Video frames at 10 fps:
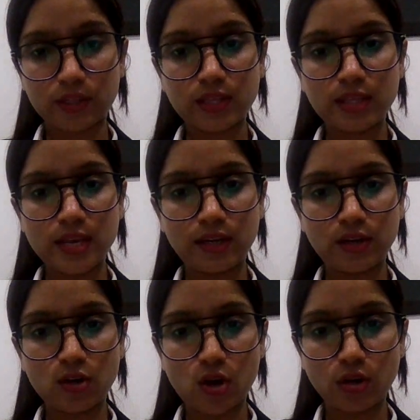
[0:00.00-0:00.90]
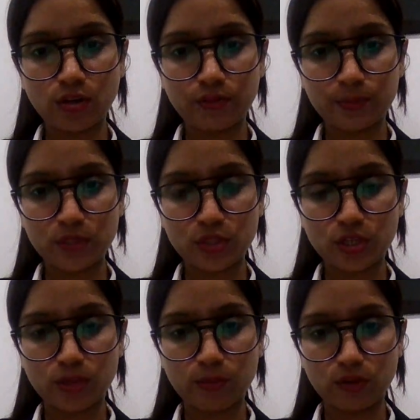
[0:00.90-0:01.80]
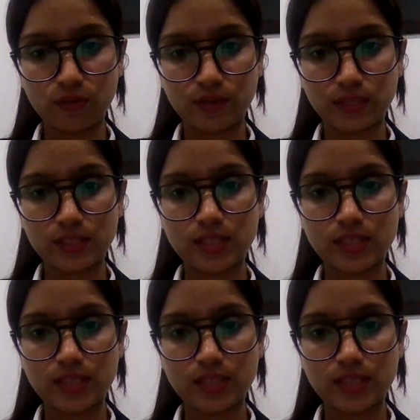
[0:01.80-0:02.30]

other than a non-appreciable offense,